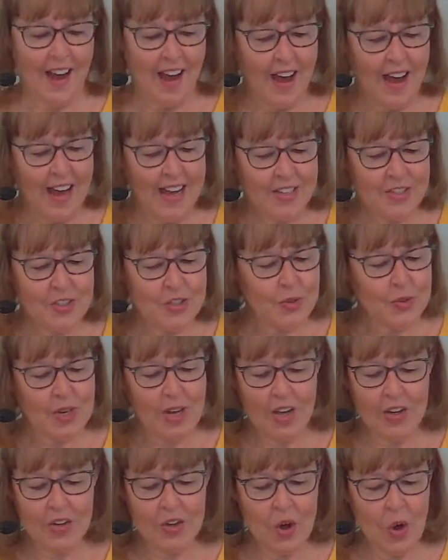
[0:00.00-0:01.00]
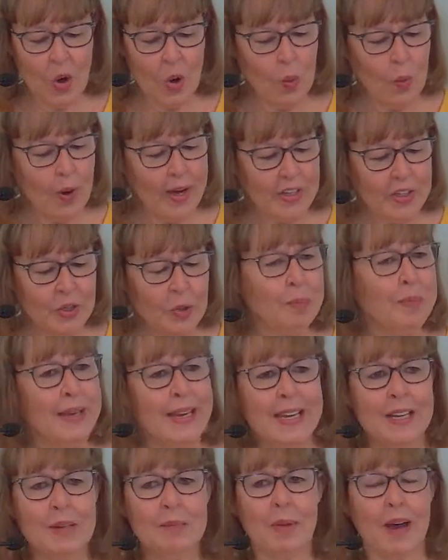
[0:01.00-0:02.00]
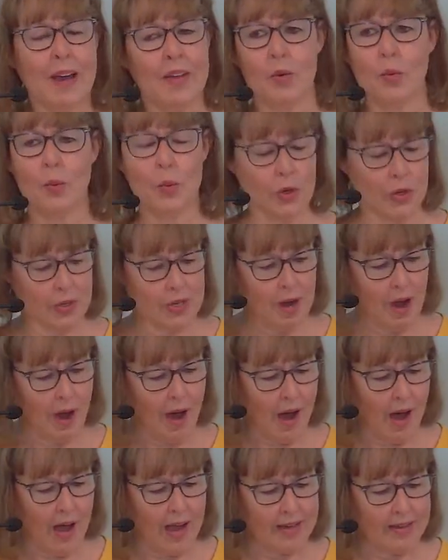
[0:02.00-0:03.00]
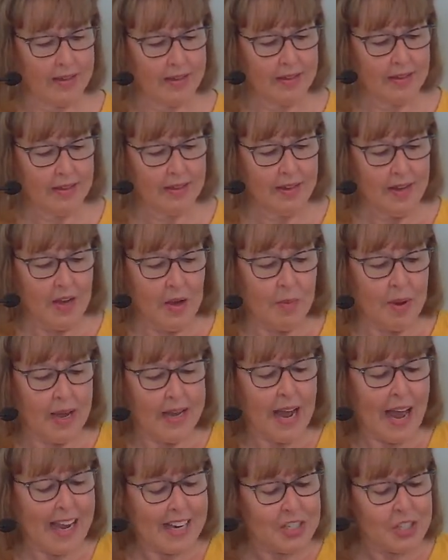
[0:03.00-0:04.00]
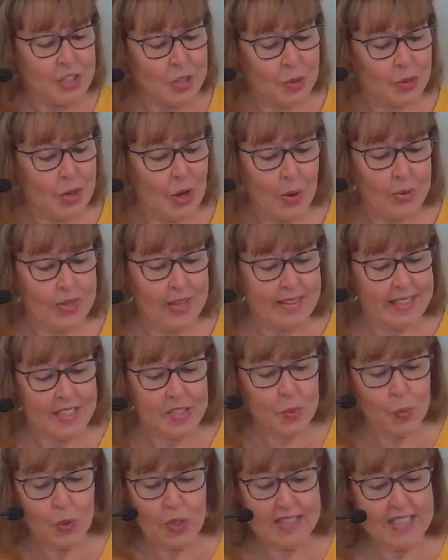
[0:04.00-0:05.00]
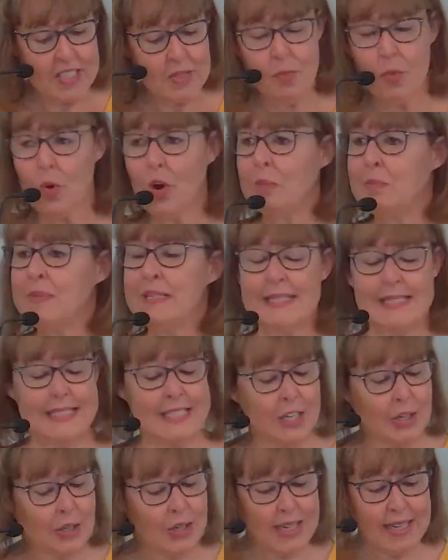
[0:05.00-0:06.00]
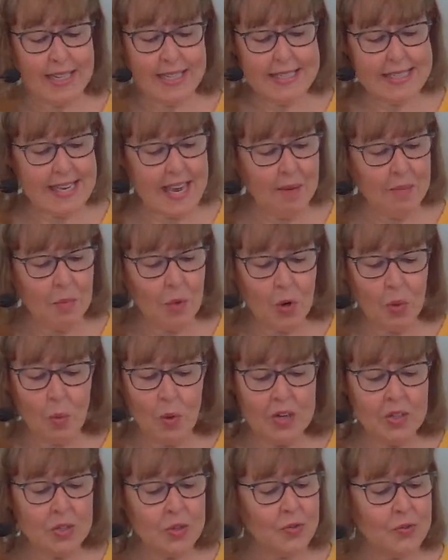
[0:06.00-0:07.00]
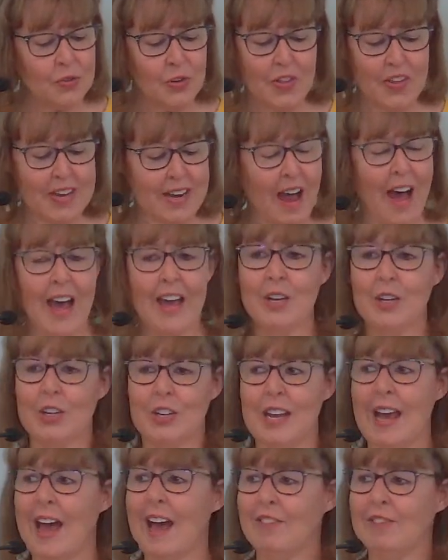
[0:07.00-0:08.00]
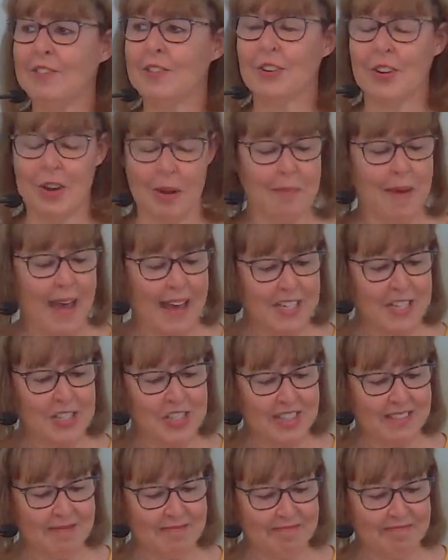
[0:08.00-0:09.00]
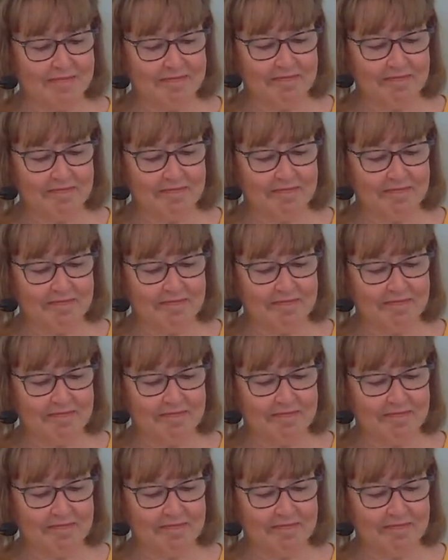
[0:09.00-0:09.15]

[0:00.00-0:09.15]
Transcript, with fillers: I do not know what you mean by the word God, but I do know that this world is more mysterious and more wonderful than I could ever imagine.